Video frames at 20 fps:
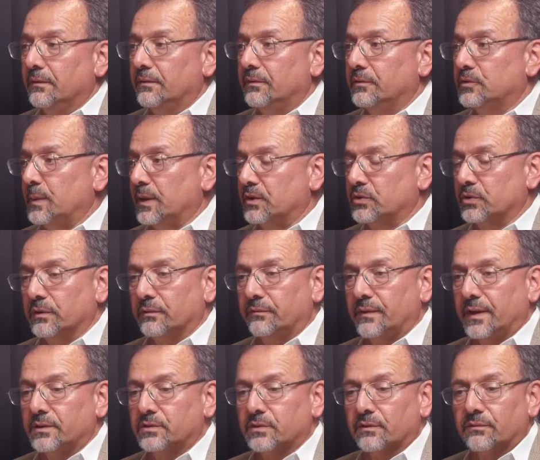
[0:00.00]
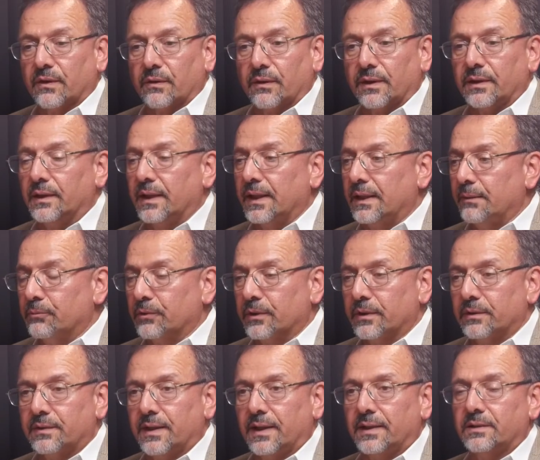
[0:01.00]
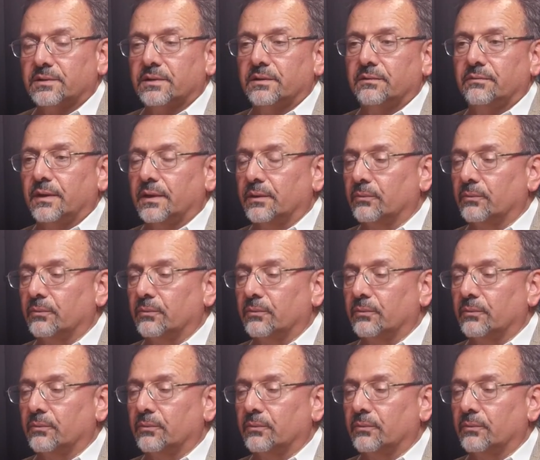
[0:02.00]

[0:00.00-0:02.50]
Special events are very labor intensive, and